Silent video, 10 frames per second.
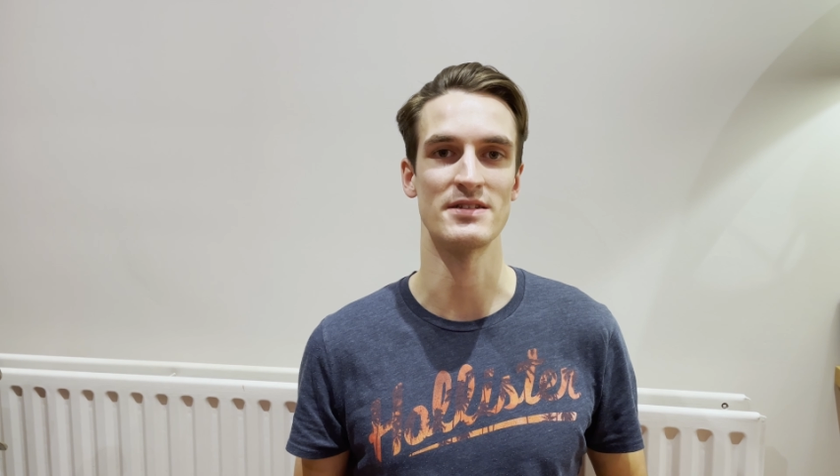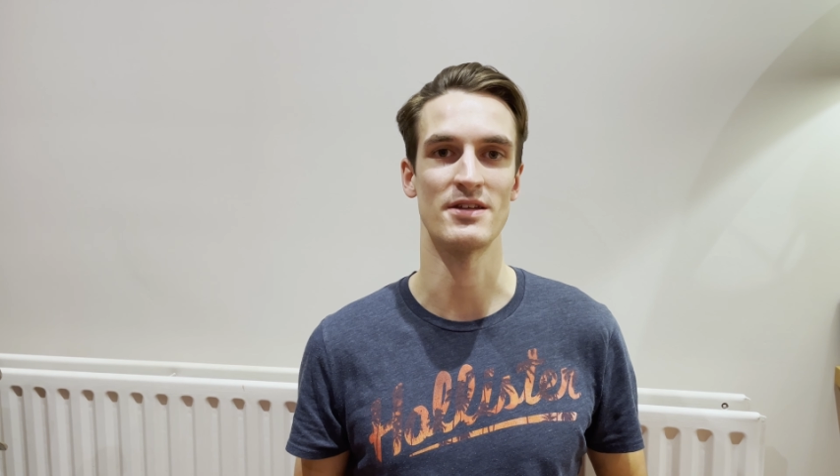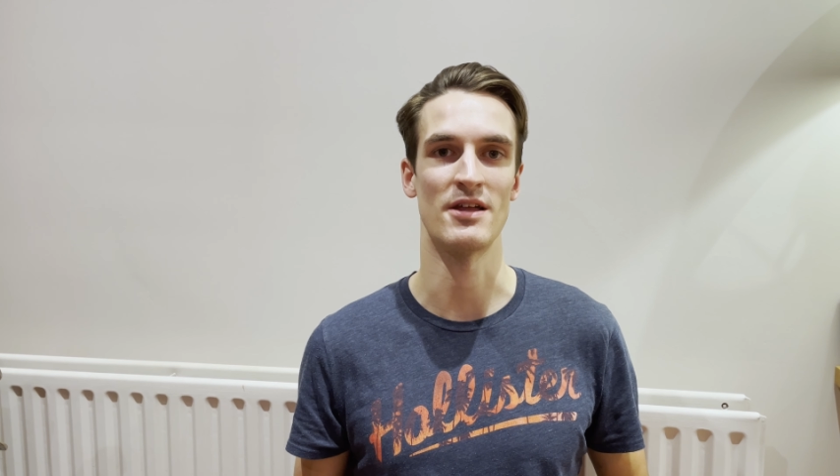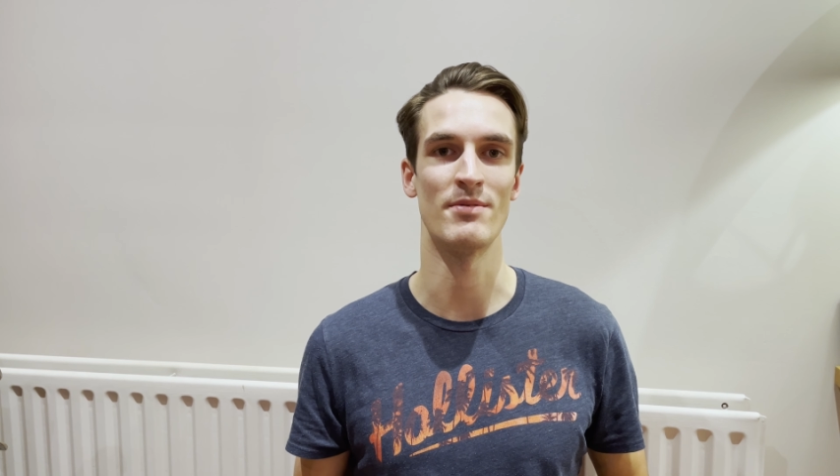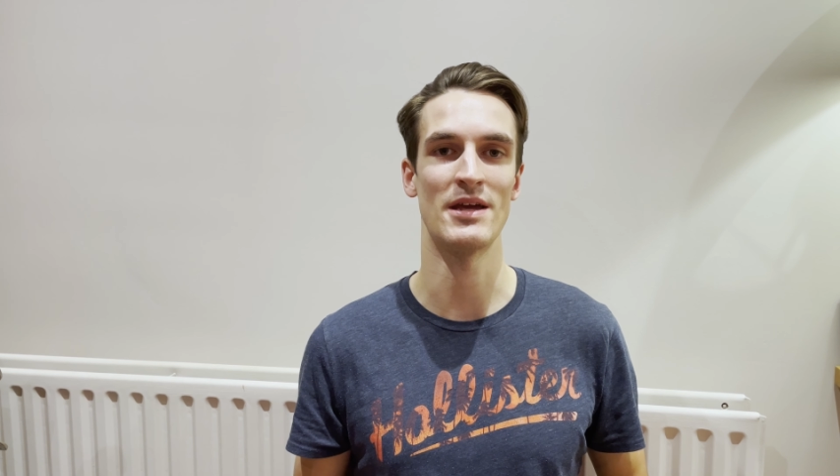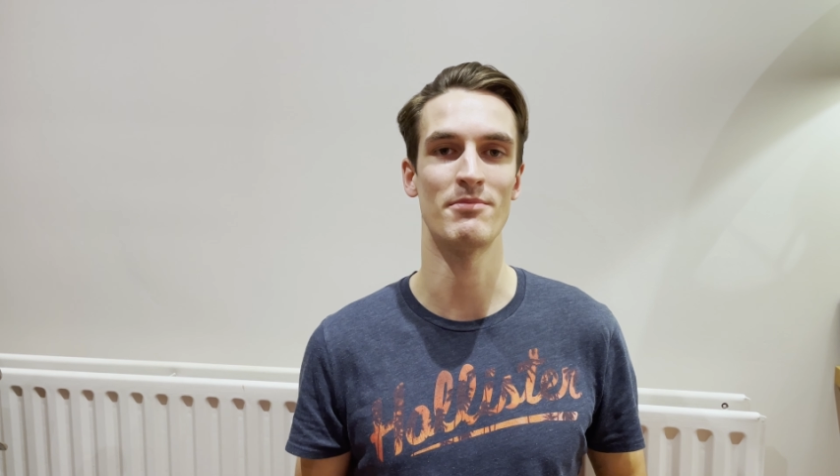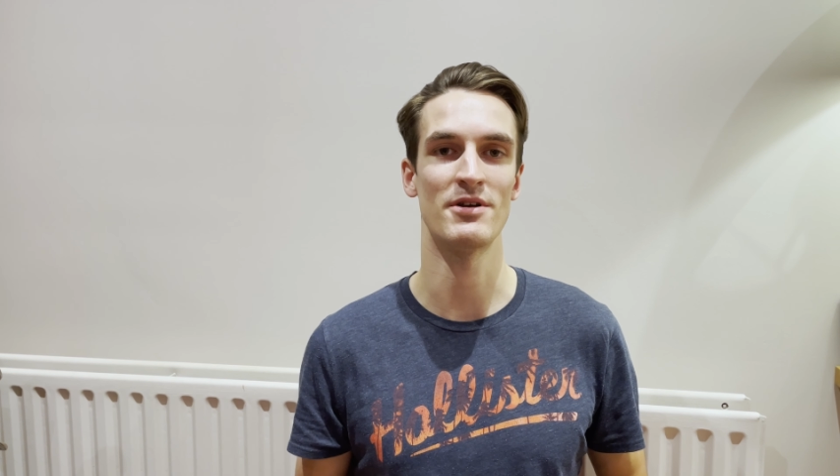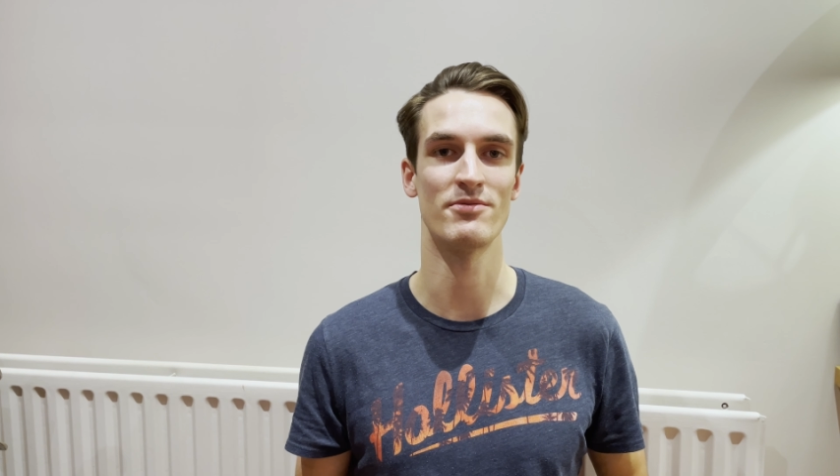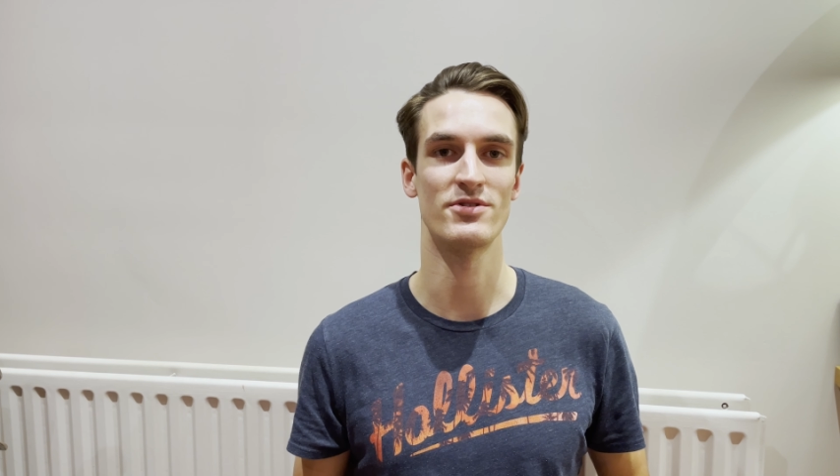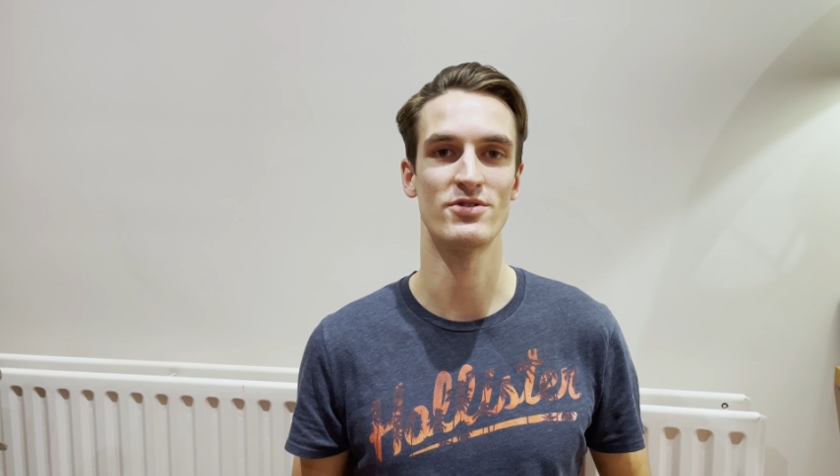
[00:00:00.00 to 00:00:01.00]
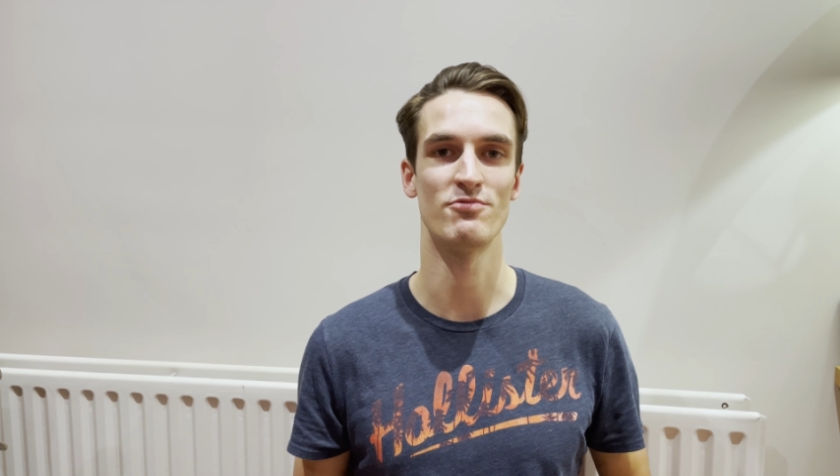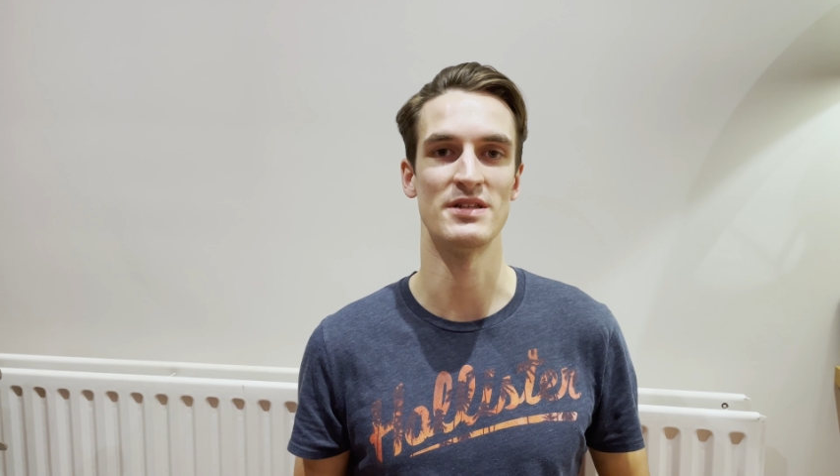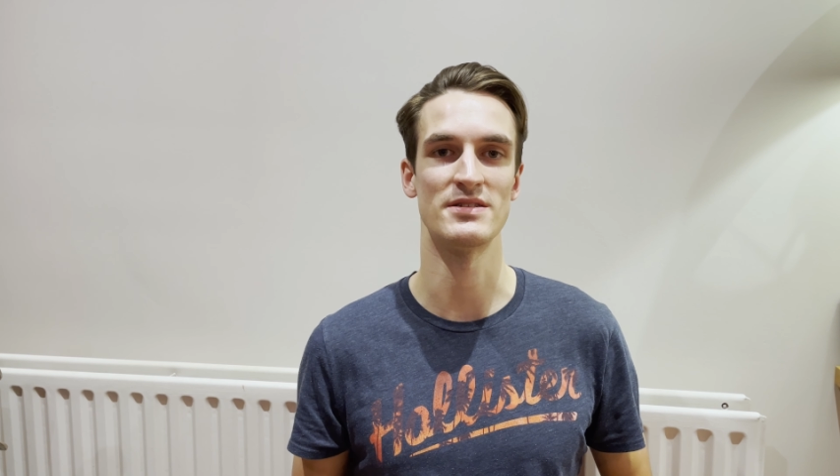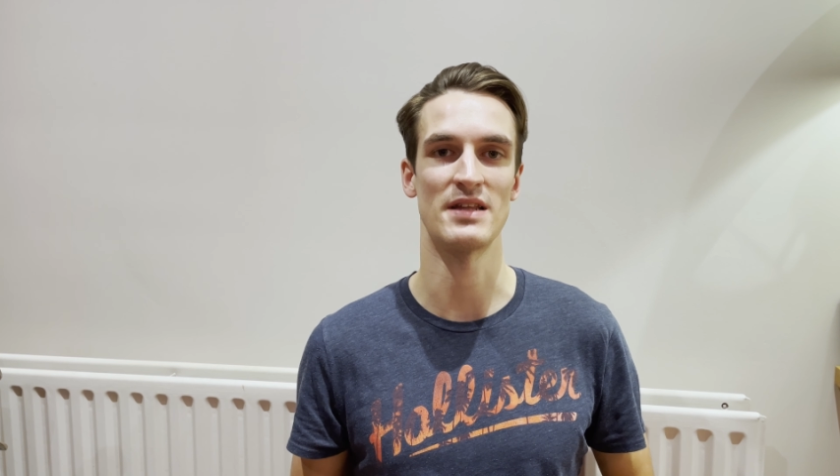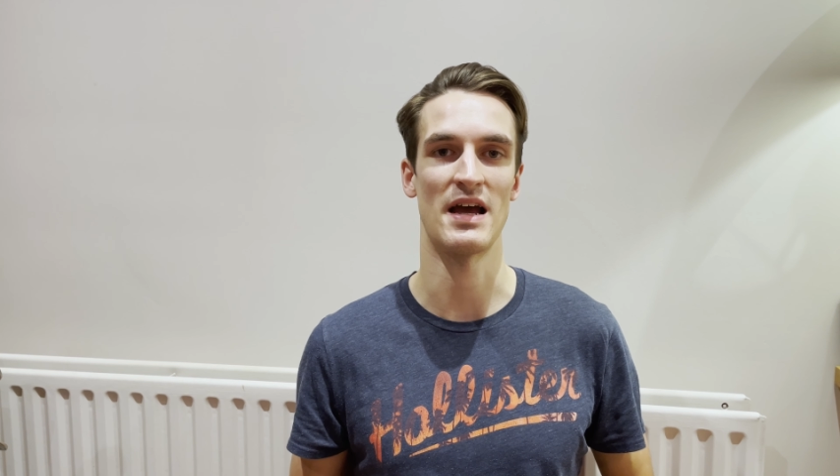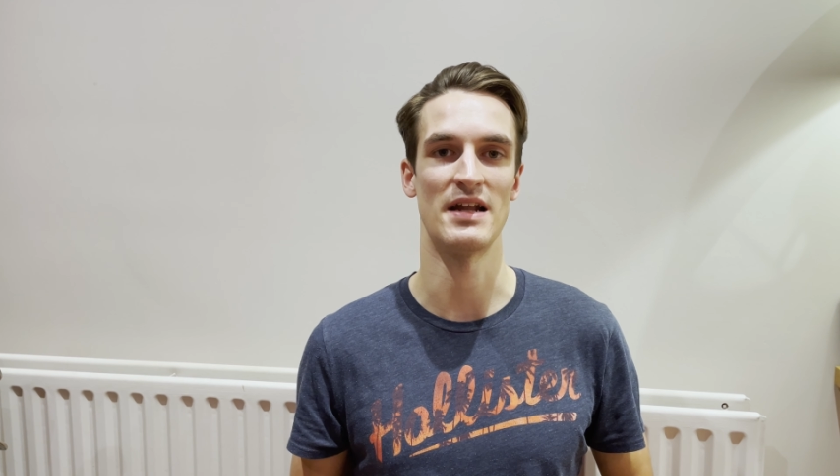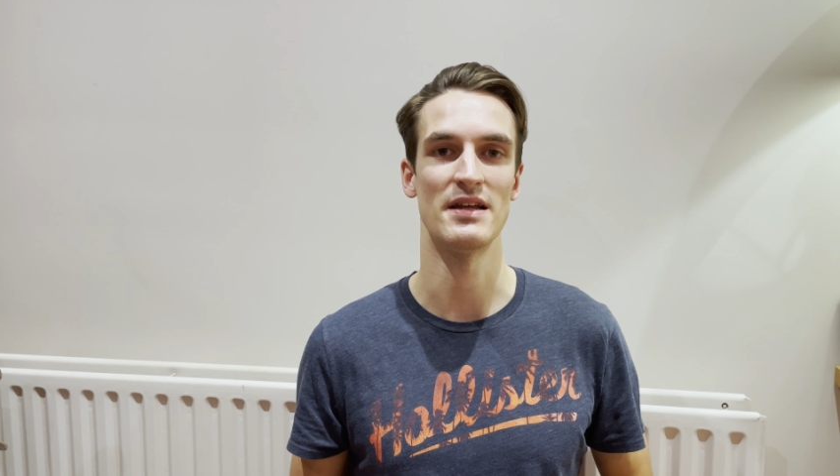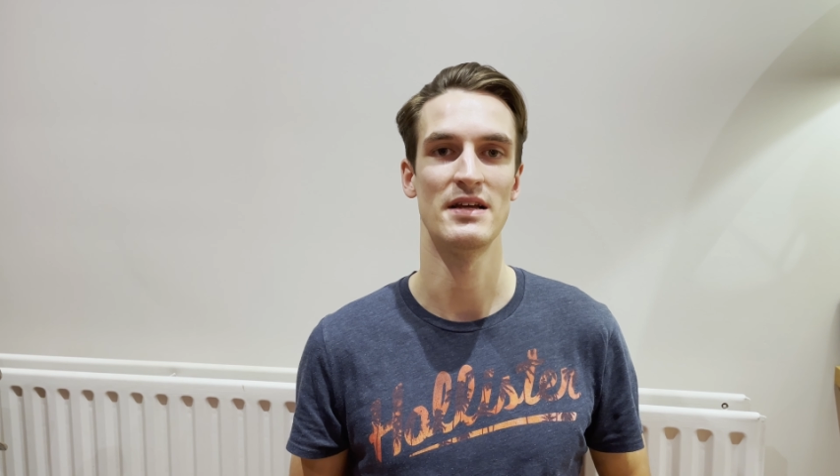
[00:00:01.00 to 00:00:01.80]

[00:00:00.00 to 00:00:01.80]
So they'll be able to withstand,